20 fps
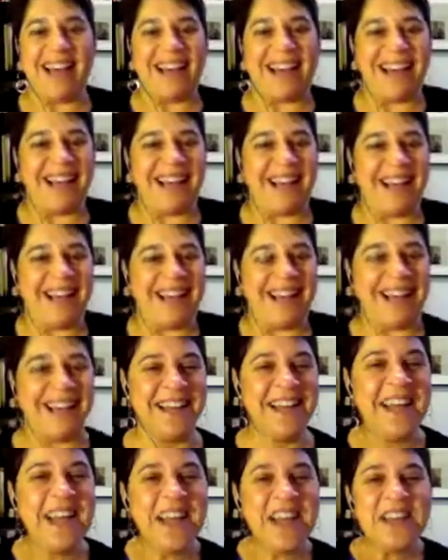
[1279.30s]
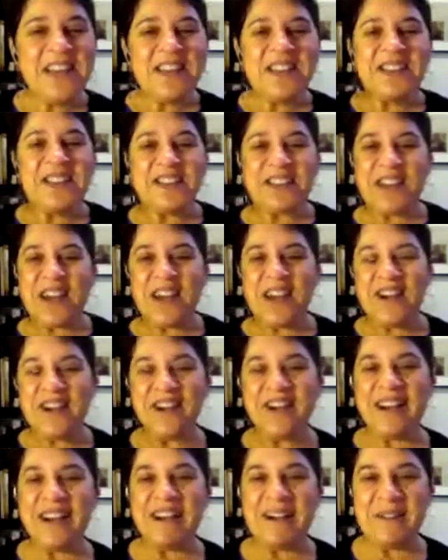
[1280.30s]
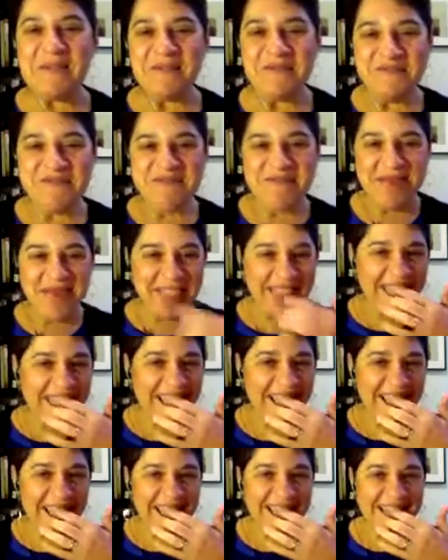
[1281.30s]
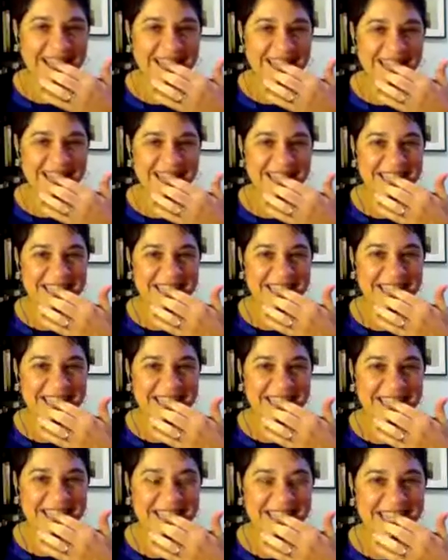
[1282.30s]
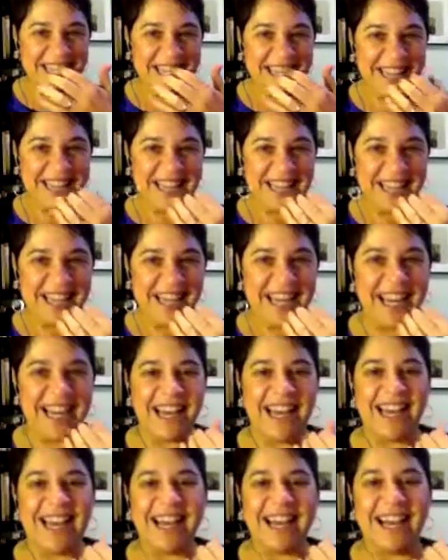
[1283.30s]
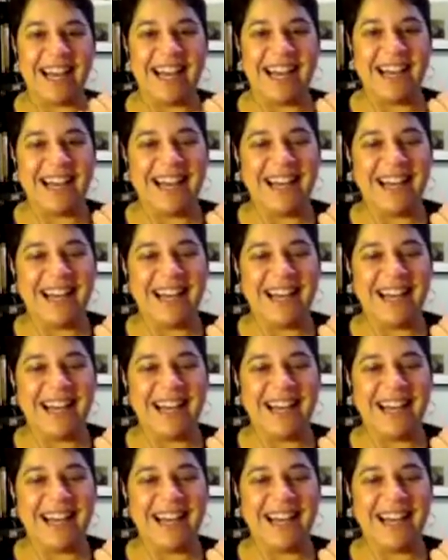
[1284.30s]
This person isn't speaking.